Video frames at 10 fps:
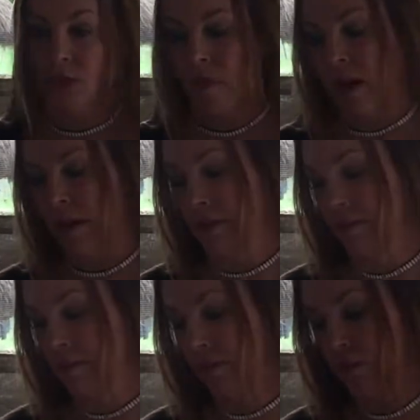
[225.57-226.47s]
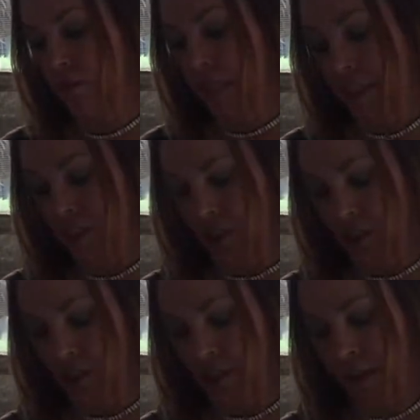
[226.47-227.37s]
from my
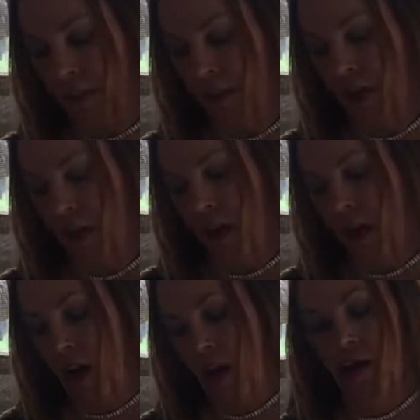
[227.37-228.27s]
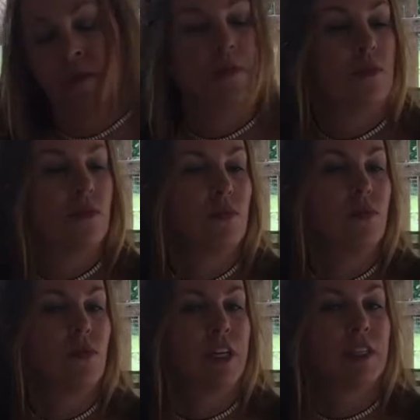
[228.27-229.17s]
research of it.
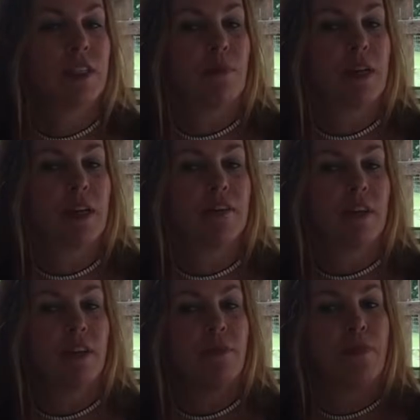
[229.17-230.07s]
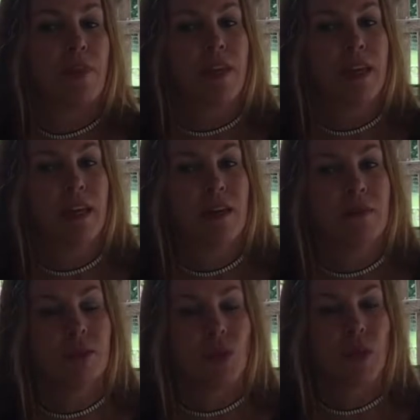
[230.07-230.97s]
There's a bit of a thing
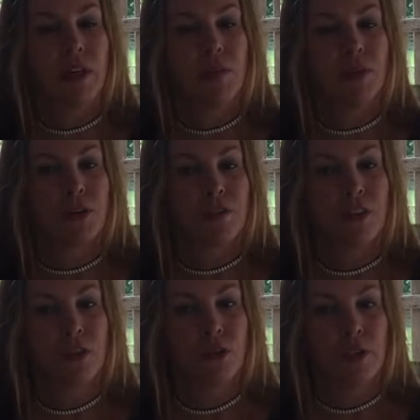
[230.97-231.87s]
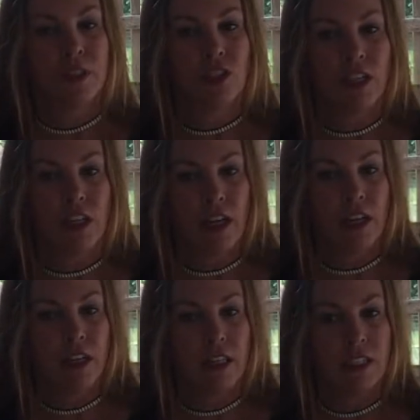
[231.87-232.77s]
between Peru and
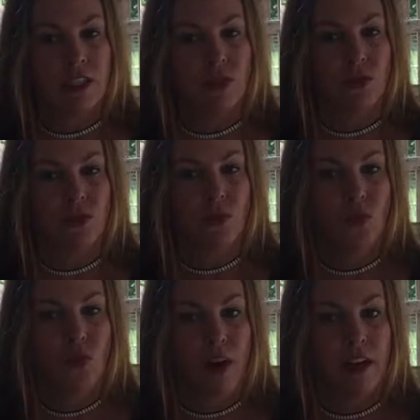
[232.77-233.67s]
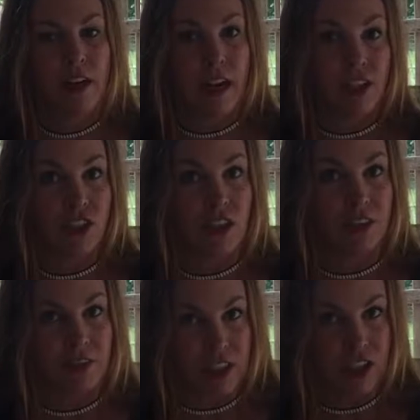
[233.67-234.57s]
Chile as to where it actually
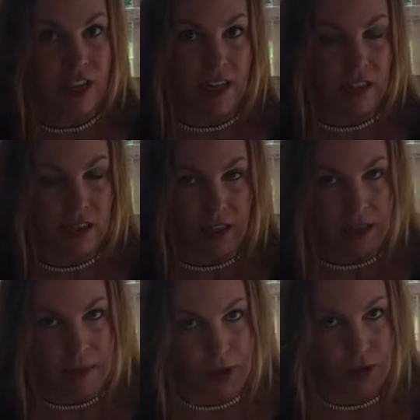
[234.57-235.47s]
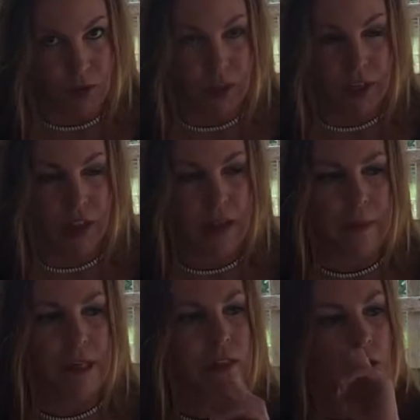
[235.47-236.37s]
originated, like they both want to claim it.